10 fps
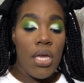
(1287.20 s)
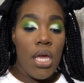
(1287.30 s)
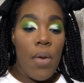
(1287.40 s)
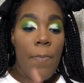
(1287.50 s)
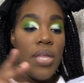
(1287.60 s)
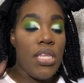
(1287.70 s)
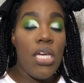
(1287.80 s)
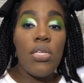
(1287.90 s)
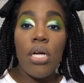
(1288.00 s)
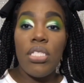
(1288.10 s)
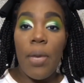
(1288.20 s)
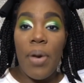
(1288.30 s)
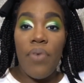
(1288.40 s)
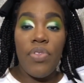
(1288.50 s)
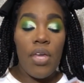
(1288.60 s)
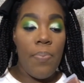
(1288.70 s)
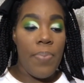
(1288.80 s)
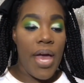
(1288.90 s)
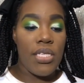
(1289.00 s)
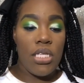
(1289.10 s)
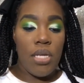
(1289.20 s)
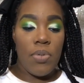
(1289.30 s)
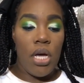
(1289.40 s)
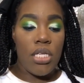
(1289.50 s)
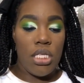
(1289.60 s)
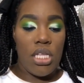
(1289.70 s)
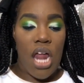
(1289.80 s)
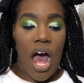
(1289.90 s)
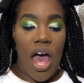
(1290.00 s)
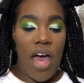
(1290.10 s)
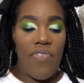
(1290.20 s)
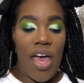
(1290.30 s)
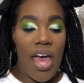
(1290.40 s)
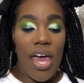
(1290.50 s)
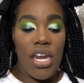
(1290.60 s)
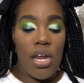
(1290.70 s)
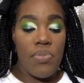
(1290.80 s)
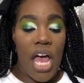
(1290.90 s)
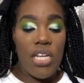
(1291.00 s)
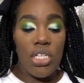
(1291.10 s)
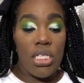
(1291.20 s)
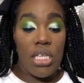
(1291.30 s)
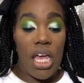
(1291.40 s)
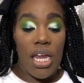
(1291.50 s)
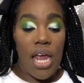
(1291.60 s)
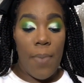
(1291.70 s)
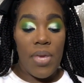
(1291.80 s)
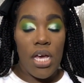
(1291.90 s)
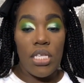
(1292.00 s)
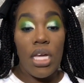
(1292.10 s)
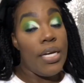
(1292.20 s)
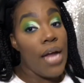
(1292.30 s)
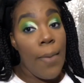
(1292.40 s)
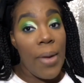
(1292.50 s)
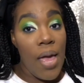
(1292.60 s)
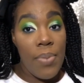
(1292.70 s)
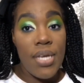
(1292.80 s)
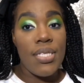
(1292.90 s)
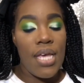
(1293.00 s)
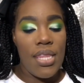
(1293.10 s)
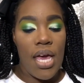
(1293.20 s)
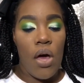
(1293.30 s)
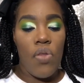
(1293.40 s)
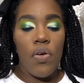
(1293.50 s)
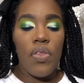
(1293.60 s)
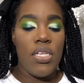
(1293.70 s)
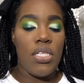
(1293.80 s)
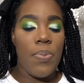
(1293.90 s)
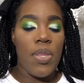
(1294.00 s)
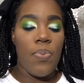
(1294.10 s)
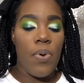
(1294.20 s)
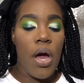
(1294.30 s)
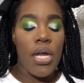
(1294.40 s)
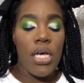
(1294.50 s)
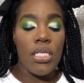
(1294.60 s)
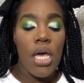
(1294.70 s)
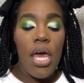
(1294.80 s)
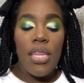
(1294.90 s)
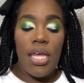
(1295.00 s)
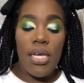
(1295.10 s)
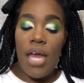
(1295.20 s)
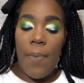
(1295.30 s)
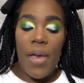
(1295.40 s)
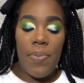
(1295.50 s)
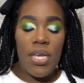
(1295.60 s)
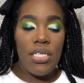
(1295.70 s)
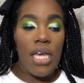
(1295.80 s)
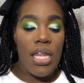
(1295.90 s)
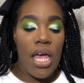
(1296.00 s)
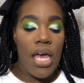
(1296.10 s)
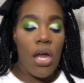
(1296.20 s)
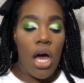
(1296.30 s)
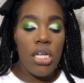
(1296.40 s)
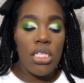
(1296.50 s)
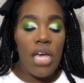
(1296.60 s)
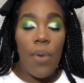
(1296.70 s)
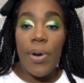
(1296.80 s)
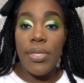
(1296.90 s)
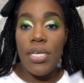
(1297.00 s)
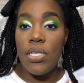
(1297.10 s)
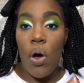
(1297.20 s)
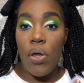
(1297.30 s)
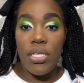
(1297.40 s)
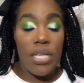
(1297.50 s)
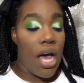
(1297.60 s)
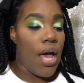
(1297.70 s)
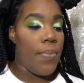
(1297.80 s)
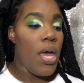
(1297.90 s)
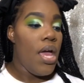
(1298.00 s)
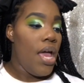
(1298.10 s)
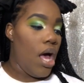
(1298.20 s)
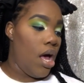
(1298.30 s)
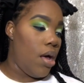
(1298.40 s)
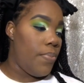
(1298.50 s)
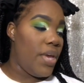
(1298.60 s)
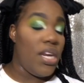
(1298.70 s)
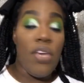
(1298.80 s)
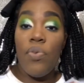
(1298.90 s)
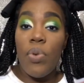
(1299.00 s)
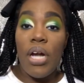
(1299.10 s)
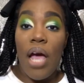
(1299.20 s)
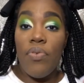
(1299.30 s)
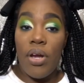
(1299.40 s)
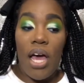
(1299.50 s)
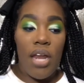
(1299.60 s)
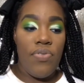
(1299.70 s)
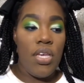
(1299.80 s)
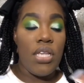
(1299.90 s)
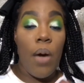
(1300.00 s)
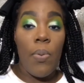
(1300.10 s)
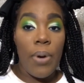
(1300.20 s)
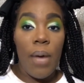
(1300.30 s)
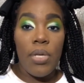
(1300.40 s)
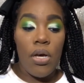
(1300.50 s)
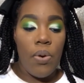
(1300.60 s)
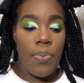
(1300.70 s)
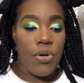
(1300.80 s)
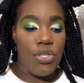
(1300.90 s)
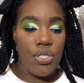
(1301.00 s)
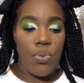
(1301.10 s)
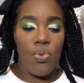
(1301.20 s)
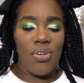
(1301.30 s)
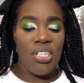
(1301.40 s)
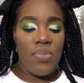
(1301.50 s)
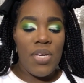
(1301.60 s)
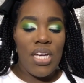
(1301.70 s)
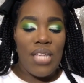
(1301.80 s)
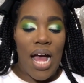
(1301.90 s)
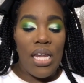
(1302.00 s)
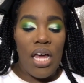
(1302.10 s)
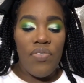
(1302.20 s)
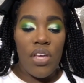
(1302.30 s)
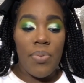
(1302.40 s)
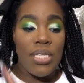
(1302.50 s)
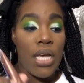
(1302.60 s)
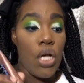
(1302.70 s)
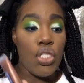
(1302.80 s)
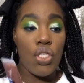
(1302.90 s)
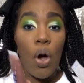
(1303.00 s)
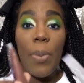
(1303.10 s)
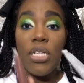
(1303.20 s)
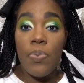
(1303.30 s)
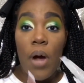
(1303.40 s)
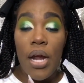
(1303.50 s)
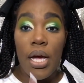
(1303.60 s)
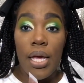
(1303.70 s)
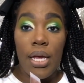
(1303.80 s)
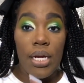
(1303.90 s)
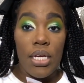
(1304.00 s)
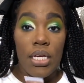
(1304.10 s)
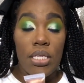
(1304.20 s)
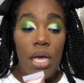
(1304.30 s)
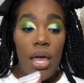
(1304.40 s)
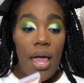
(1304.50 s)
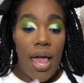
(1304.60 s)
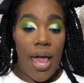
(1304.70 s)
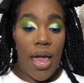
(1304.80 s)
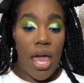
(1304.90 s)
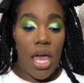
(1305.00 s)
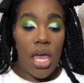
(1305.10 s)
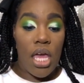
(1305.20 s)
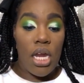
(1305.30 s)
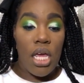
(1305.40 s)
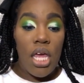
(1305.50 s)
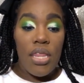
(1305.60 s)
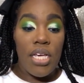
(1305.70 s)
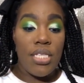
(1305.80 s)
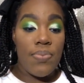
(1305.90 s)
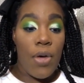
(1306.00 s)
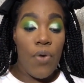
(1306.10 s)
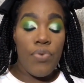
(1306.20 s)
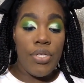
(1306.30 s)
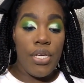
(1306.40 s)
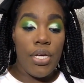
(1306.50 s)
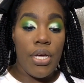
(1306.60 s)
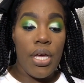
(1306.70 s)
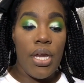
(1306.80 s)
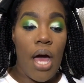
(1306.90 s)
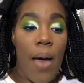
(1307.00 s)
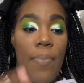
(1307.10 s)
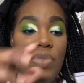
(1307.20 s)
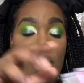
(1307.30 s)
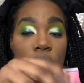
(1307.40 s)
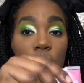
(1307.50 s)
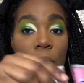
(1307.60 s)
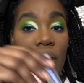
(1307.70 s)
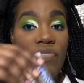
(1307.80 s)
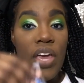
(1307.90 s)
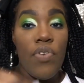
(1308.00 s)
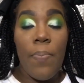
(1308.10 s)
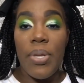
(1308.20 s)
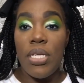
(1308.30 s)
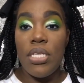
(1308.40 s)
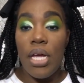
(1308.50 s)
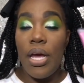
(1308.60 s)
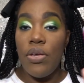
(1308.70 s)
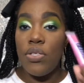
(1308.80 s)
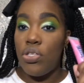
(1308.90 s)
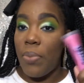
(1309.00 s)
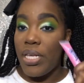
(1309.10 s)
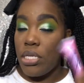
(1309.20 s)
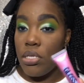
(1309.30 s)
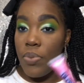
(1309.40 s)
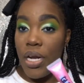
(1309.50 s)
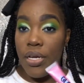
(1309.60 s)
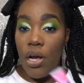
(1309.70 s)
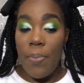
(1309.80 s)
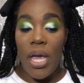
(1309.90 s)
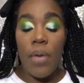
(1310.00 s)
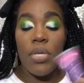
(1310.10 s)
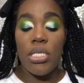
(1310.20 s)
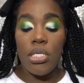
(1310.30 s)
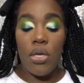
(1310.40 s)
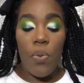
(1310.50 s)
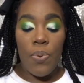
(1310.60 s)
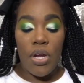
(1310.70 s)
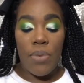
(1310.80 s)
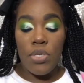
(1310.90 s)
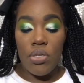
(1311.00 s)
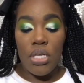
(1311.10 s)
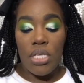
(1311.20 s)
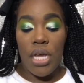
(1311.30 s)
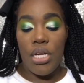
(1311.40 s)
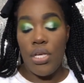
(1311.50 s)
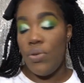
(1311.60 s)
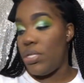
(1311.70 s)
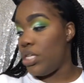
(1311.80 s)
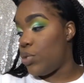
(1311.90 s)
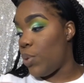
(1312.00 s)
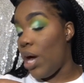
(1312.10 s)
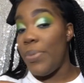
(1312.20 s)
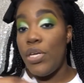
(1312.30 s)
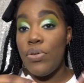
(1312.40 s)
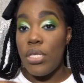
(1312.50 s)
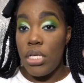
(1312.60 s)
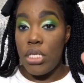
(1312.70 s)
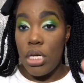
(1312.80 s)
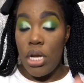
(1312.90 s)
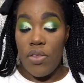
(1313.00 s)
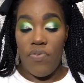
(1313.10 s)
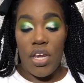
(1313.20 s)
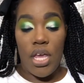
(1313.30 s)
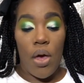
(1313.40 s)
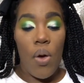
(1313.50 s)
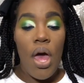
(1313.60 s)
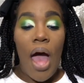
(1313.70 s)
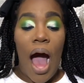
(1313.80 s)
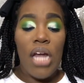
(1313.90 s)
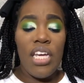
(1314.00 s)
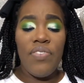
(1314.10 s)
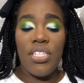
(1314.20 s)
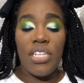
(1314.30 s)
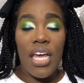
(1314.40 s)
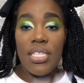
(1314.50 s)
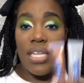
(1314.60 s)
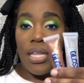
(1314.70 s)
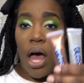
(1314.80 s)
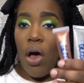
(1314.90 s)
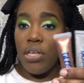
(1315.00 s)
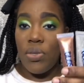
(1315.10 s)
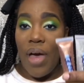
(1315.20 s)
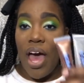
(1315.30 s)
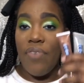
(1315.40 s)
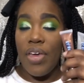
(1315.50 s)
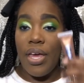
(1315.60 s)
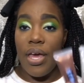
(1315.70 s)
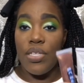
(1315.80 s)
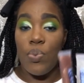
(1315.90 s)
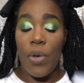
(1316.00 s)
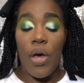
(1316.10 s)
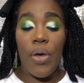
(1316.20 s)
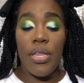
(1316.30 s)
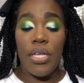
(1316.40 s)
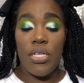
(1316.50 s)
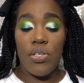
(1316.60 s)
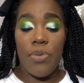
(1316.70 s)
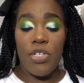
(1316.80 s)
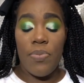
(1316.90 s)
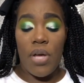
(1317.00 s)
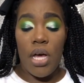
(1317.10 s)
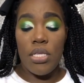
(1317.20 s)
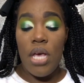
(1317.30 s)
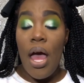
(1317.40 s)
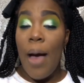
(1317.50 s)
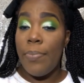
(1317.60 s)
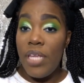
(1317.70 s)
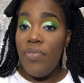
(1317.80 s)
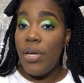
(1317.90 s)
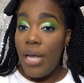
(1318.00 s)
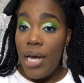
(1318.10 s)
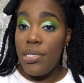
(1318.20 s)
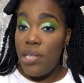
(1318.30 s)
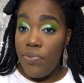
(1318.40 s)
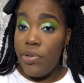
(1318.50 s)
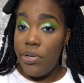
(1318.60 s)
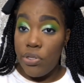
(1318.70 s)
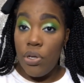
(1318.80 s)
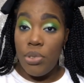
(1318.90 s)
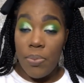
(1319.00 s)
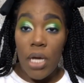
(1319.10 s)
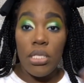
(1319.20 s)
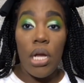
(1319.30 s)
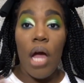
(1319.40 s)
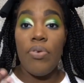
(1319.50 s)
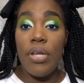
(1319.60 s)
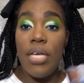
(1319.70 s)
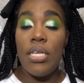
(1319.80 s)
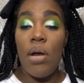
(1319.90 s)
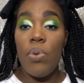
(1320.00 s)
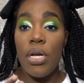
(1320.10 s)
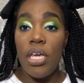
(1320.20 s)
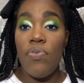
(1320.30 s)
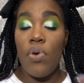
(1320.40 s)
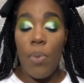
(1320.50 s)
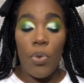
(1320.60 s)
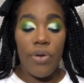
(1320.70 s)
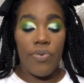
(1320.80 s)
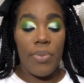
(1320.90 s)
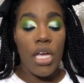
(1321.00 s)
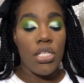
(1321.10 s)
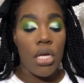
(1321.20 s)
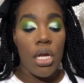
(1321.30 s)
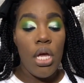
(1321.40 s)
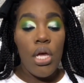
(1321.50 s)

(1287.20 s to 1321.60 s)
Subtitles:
But these are some of the best lip glosses that I have had, and I'm not just saying that because they did not pay me to say that. Although they sent me the products, they did not pay me to say that, and honestly, I wear these all the time. And even when I run out of these, I will probably go and purchase some more just because I love them. It's so much product in these, and they smell really good. These two are my favorite, but this color I used this on my sister when I did her makeup. This is so pretty. I'm so excited to use this one. I'll be using this in another video. I'll leave the shades that I also have as well in the description box. I'm leaving a lot of stuff in the description box now. I realize that I want to give you all more information.